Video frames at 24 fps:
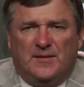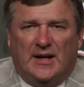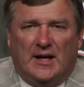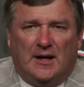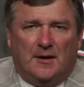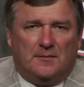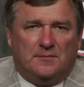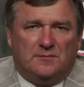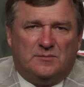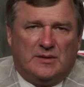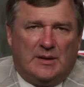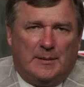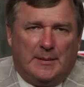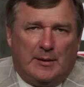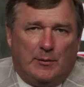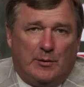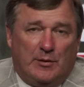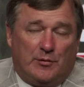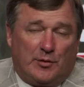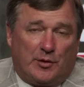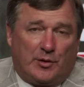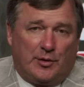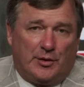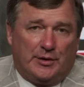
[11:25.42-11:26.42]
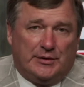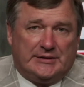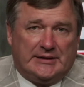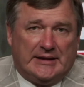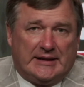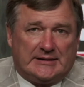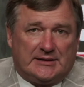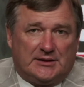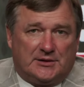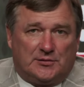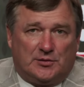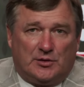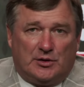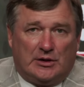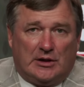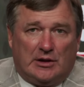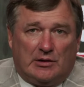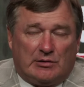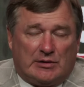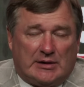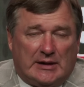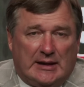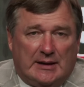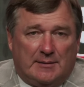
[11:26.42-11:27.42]
No. I mean, we've recruited Texas for a
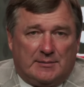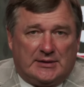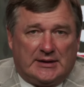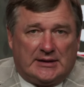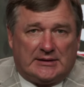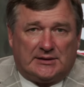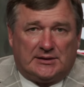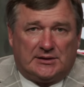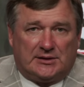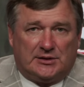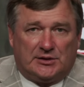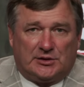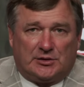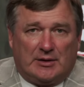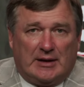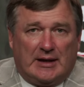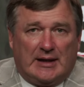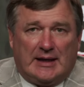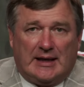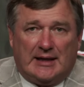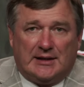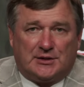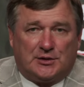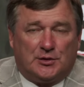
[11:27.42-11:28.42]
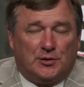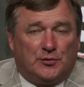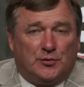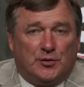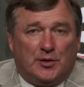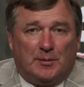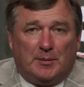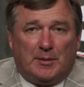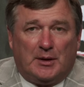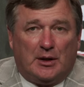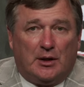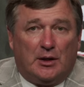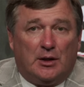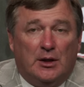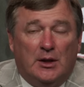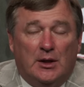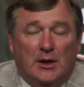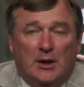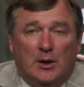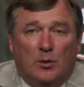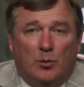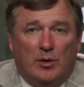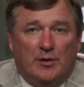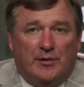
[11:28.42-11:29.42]
long time. Texas is great high school football.
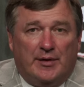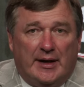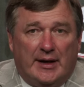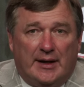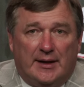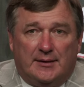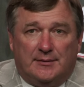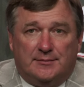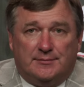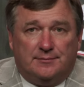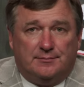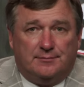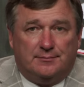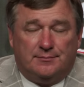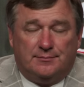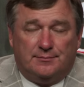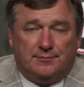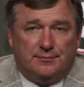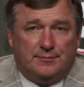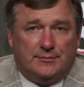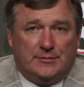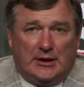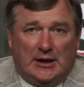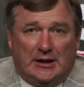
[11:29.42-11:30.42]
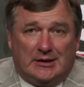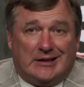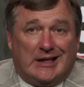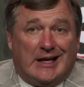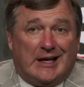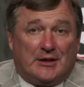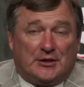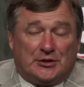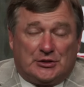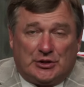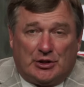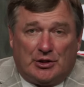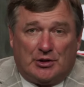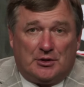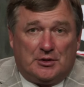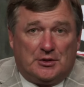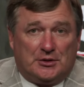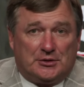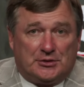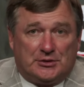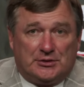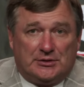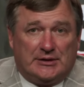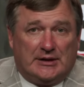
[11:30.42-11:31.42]
We've had a lot of
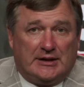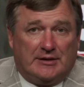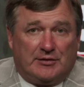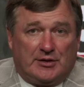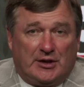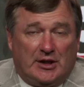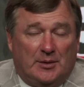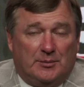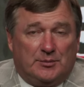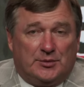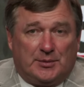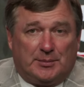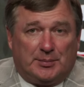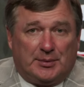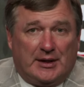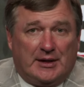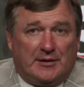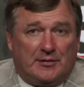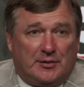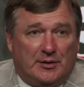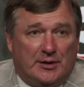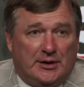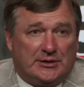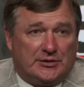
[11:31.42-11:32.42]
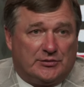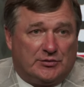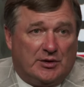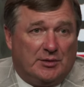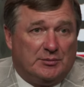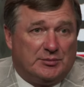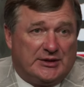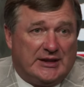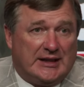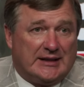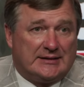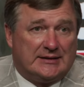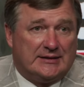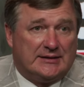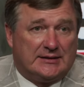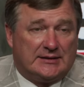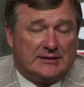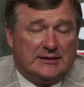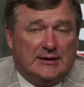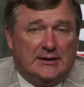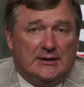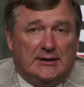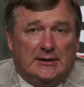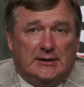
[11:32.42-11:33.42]
starters that have come to play for us from Texas.